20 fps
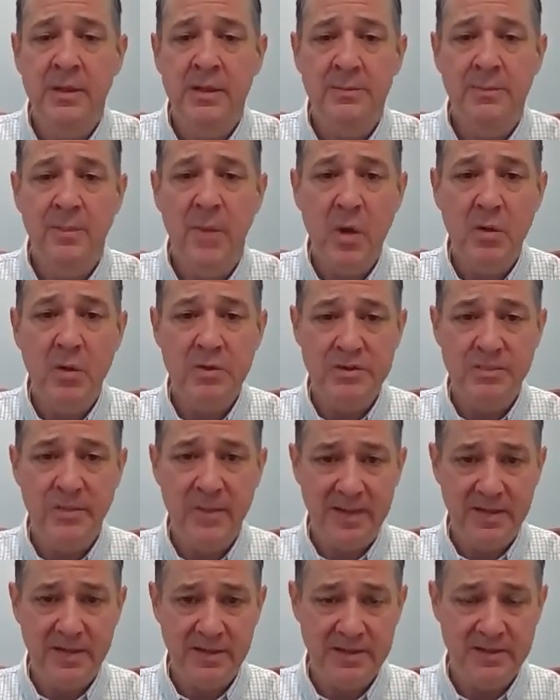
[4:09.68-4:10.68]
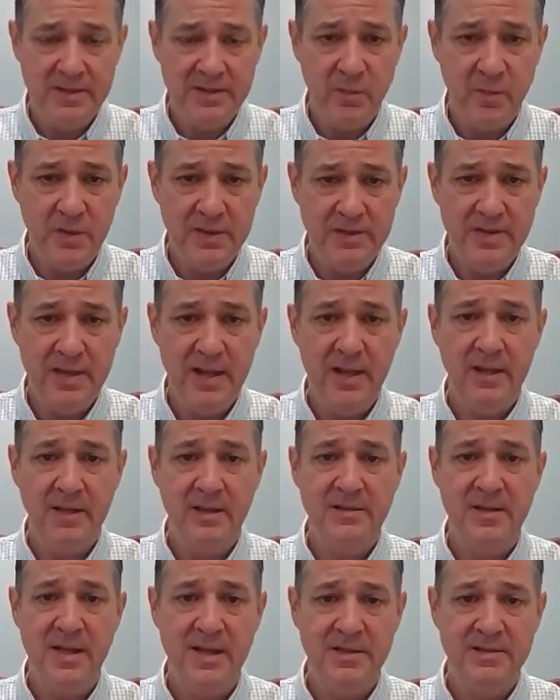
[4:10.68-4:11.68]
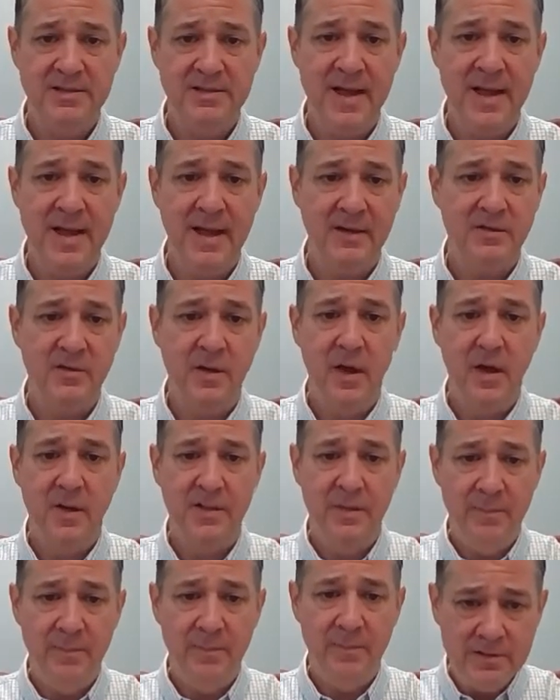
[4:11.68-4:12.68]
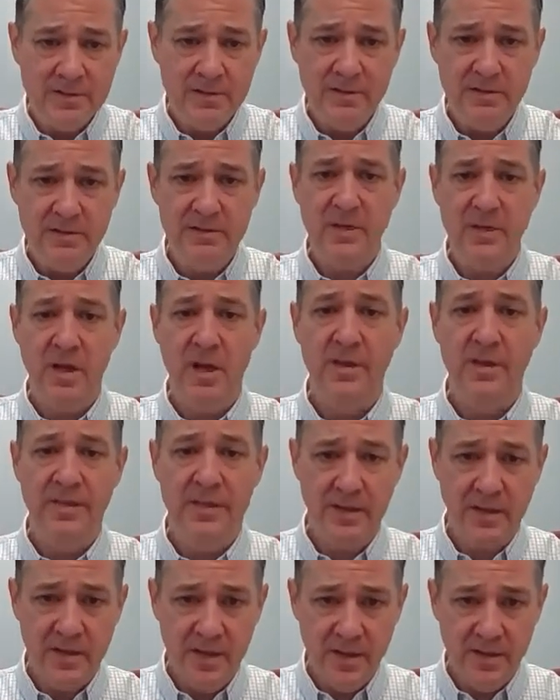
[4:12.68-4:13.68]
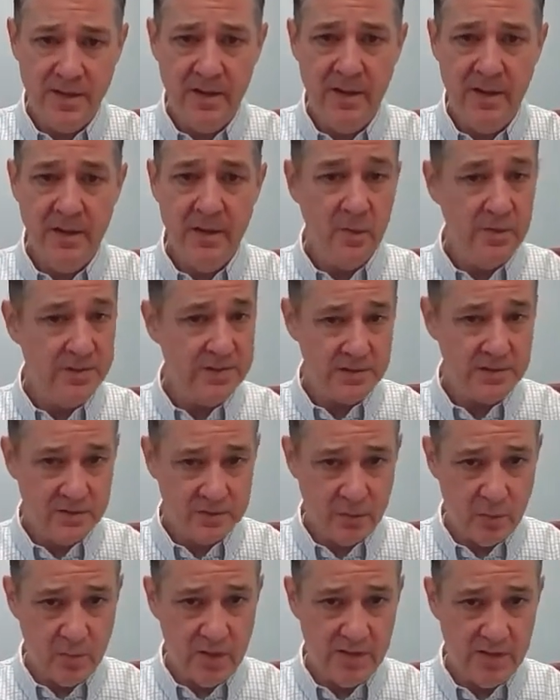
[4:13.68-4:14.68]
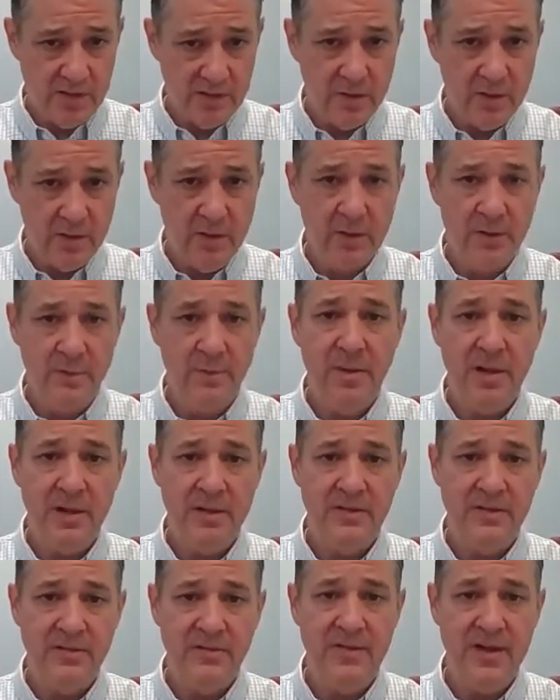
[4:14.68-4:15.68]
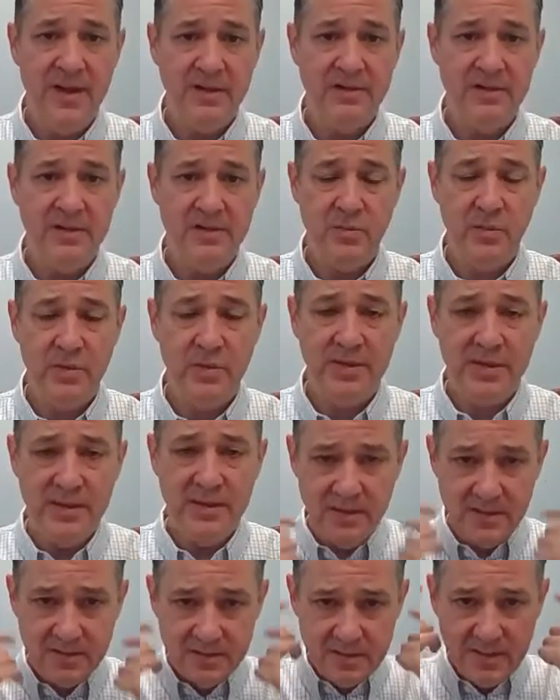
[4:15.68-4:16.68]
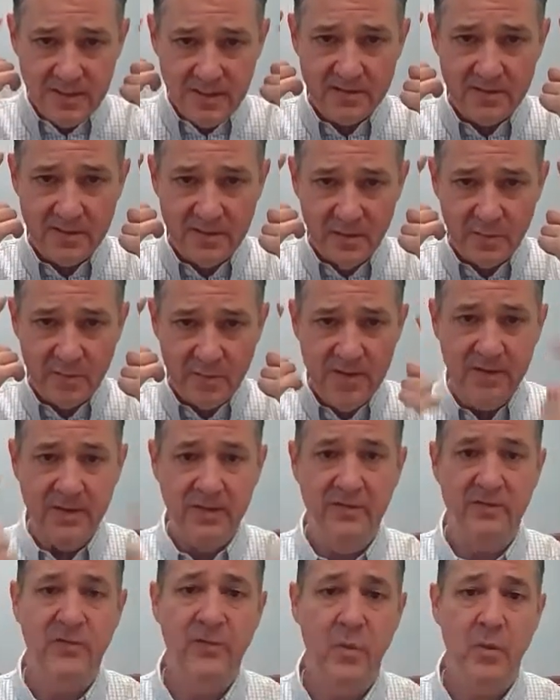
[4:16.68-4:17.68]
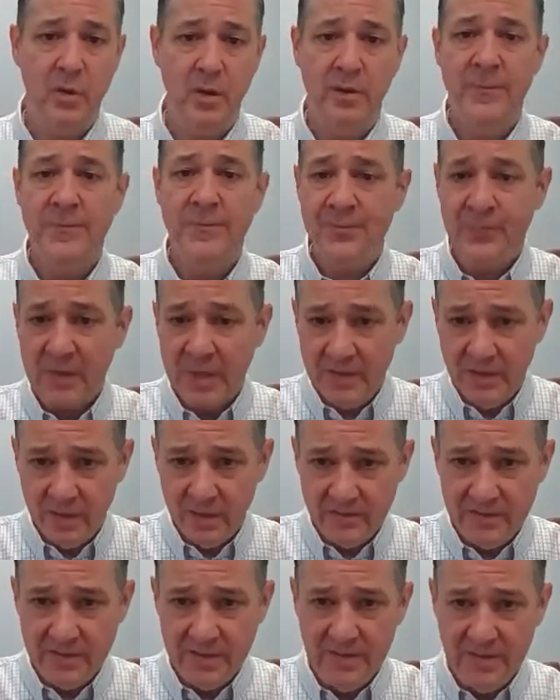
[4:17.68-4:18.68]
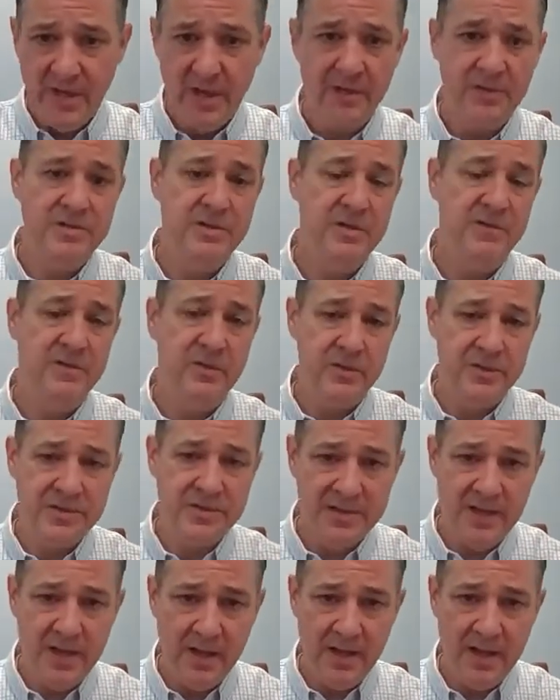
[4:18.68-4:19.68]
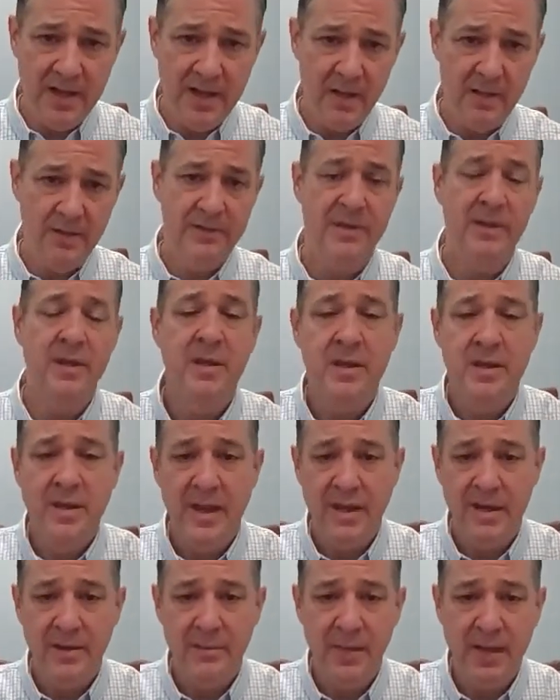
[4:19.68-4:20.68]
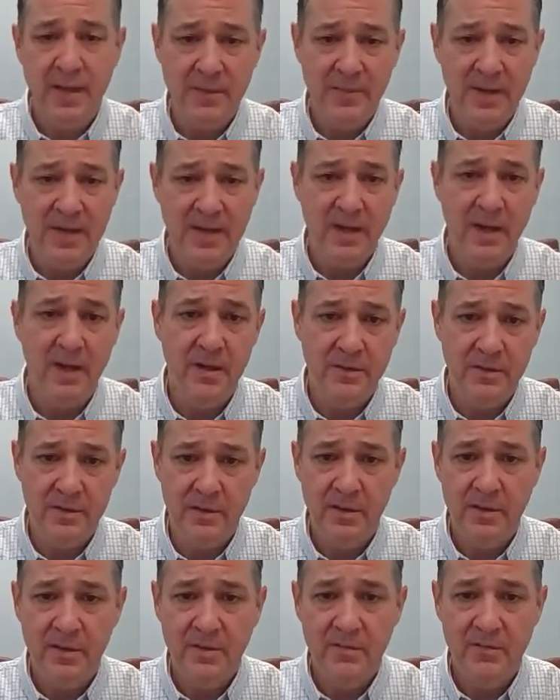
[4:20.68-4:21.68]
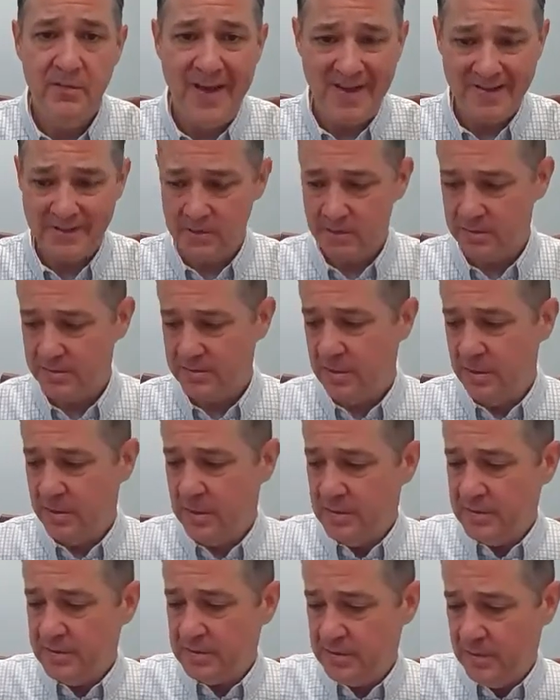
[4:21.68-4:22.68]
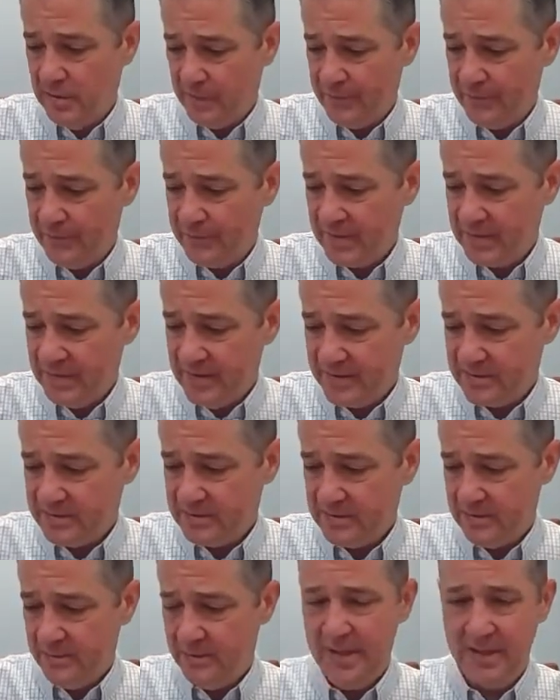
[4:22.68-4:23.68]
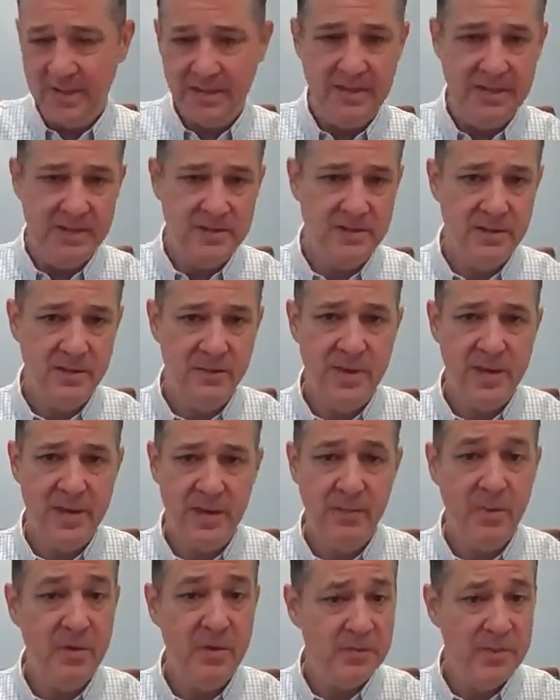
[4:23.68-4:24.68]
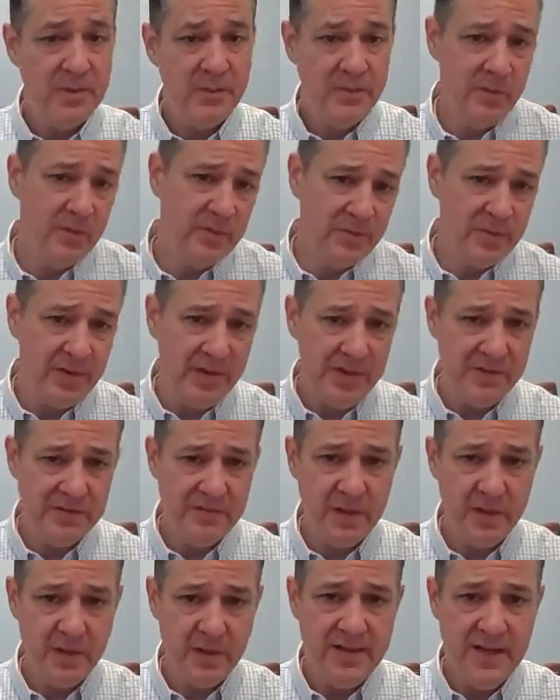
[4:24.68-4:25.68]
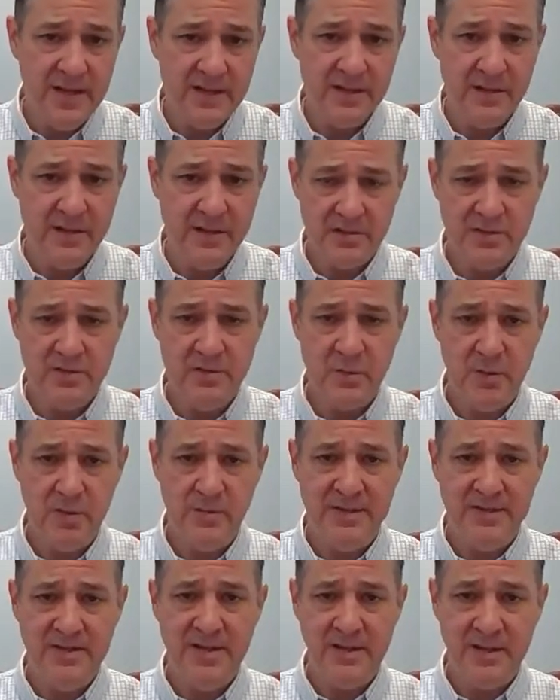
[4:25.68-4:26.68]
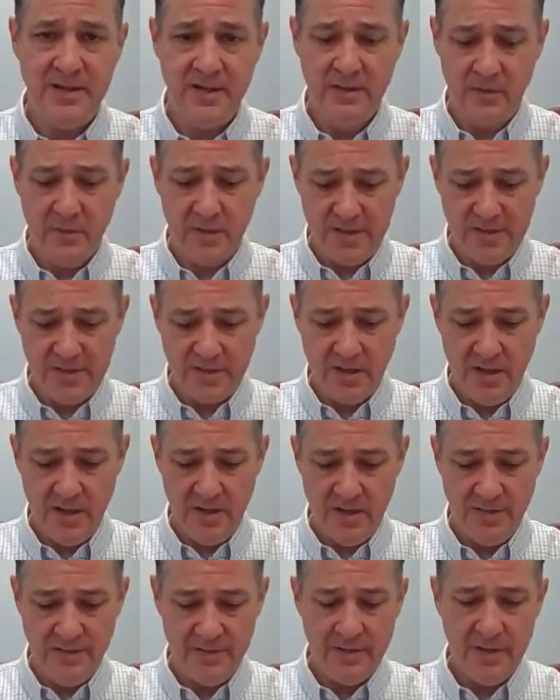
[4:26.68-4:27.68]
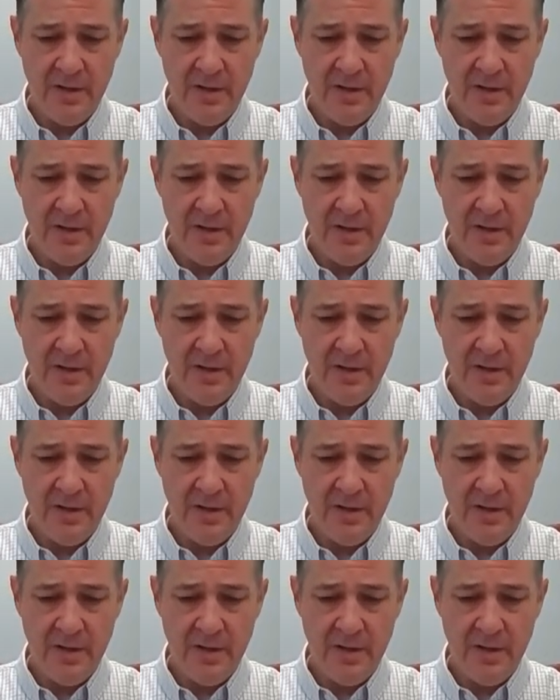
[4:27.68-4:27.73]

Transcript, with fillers: Most magnesium we take tends to act on the muscles, on the gut, which is well and good, but the fact is we need it to get to the brain for nerve conduction, for cell health, and many, many other factors. So that's magnesium, and most people with brain injury are taking. You just want to be taking the right kind.